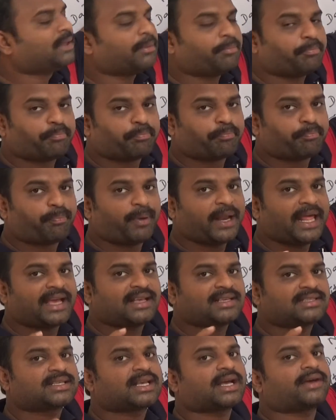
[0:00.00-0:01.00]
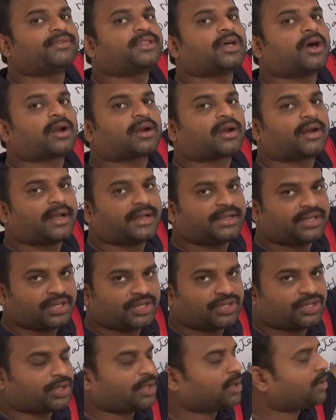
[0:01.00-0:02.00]
the place of the
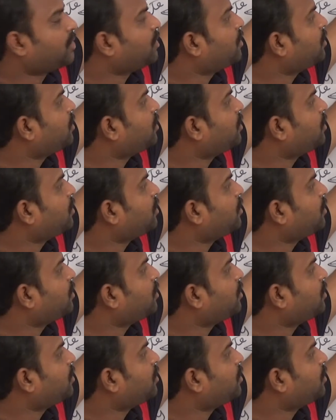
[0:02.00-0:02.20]
organization